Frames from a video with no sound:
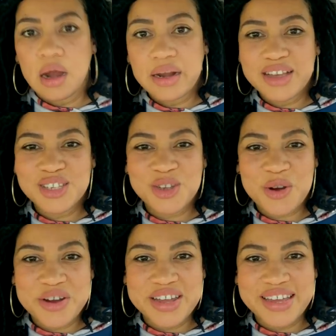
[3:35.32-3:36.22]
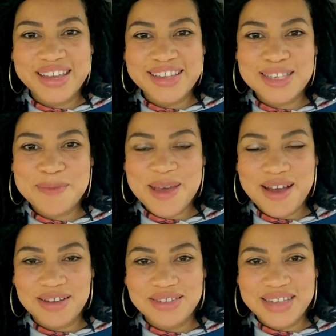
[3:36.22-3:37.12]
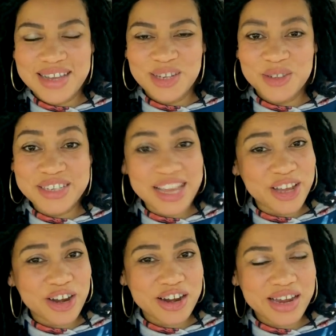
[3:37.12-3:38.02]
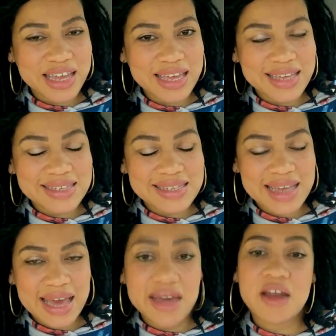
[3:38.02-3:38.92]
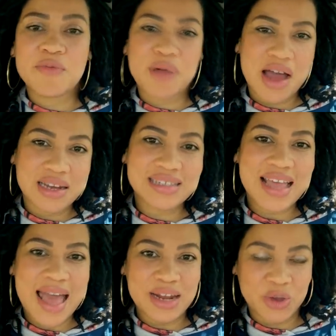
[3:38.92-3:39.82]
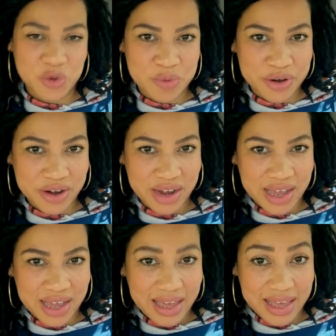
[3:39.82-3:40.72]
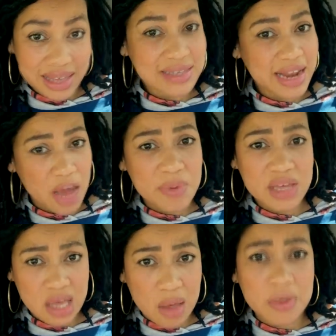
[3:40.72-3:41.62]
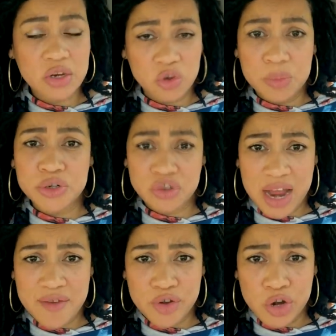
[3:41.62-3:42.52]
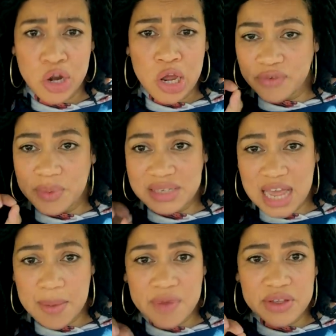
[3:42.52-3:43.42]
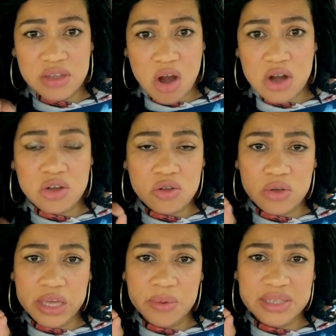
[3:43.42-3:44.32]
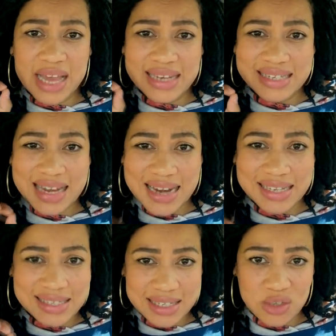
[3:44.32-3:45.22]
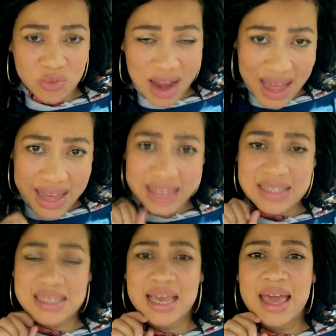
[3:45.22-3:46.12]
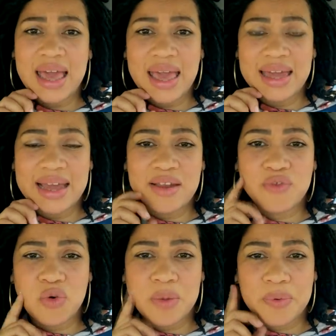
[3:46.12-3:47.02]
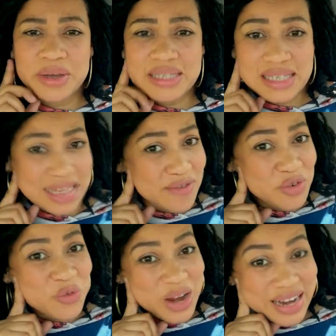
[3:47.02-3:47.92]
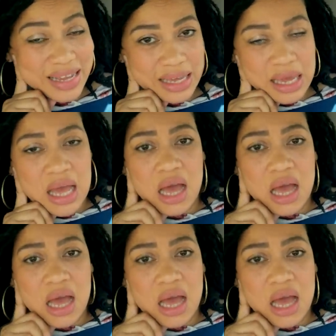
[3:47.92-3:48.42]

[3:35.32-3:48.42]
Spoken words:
Our next story is about Daniel Danker. He is the head of product at Uber. He has now become an Uber driver. From the time of this article, he was at 96 rides and at a 4.7 rating.